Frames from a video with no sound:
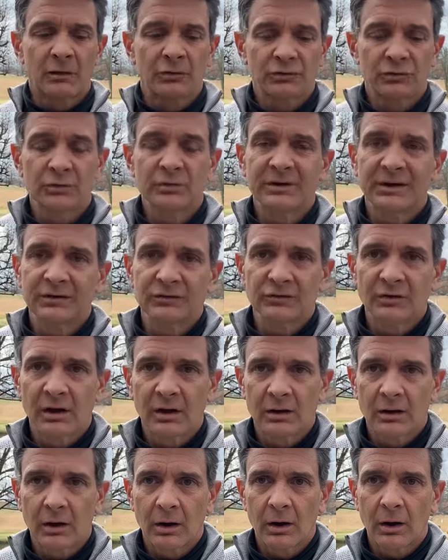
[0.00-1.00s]
you need
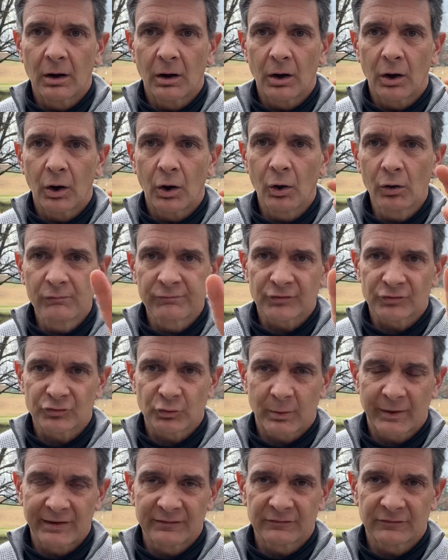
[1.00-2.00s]
over
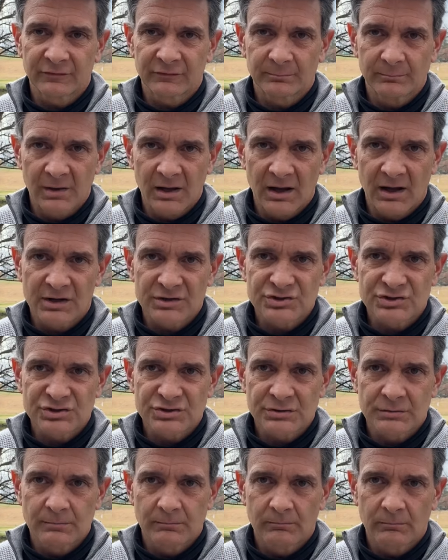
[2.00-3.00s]
twice as much
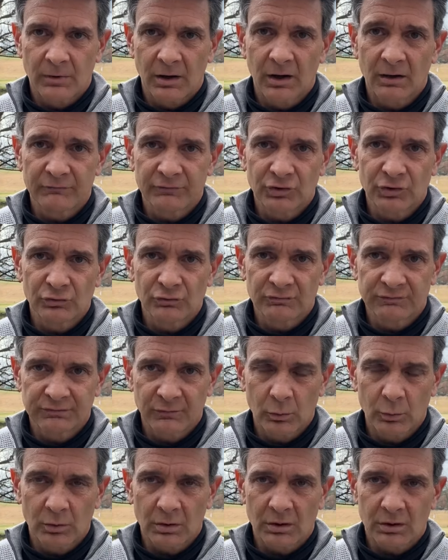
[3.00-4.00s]
of
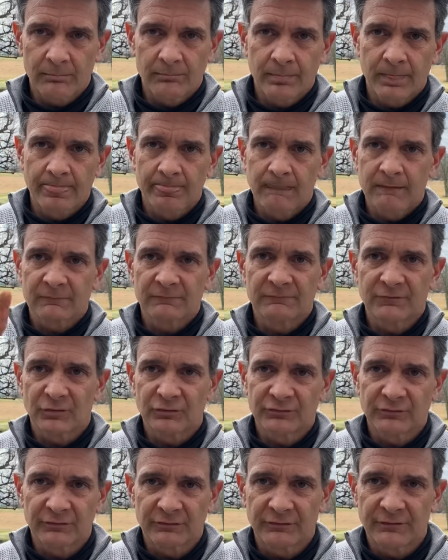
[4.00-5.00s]
Q4
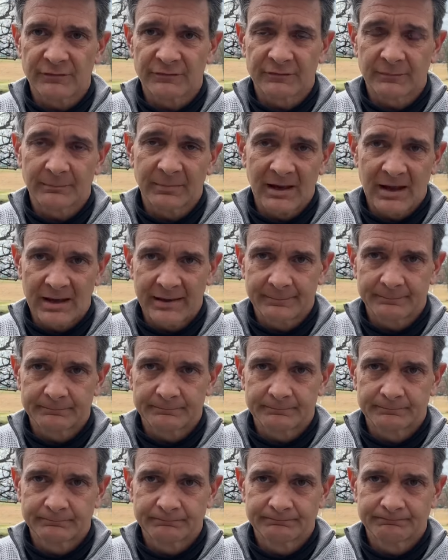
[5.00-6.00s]
versus the Sublime.
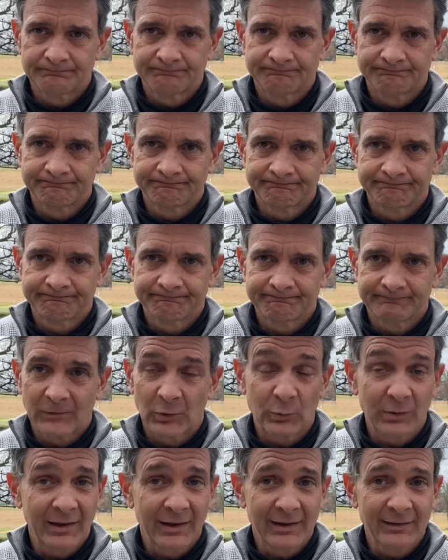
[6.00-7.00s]

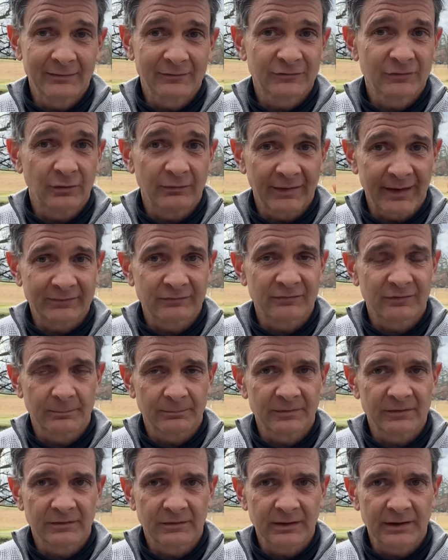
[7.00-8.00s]
Okay, so that's
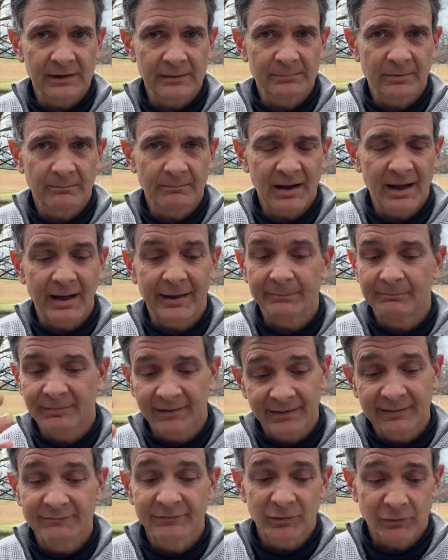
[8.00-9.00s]
something to keep in mind.
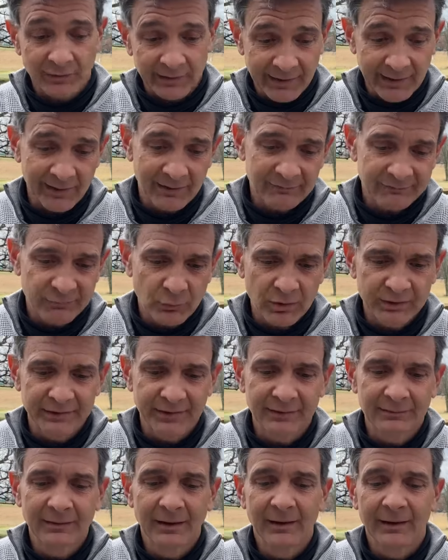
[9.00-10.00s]
But if you're in
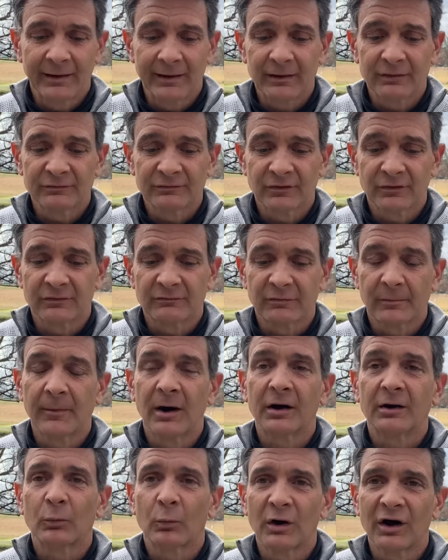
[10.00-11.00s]
California, Arizona,
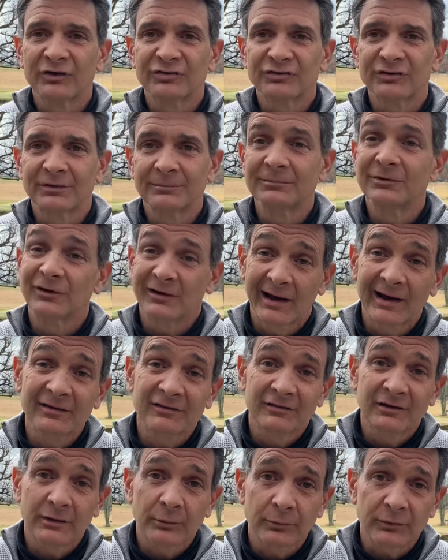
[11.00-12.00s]
Vermont, or Washington, you're kind of
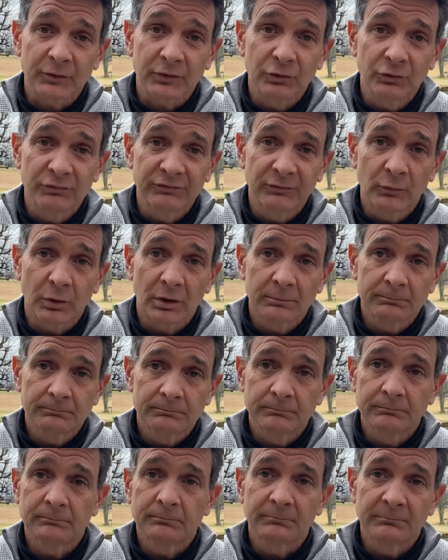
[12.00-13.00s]
stuck with the Q4.
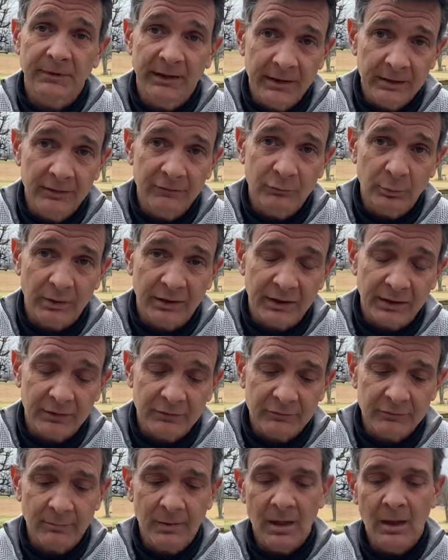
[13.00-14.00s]
It is what it
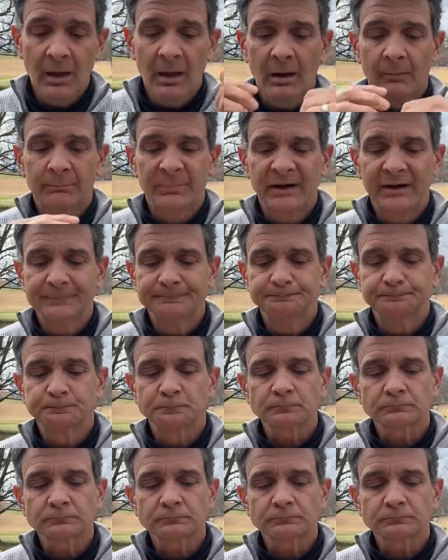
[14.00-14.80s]
is. But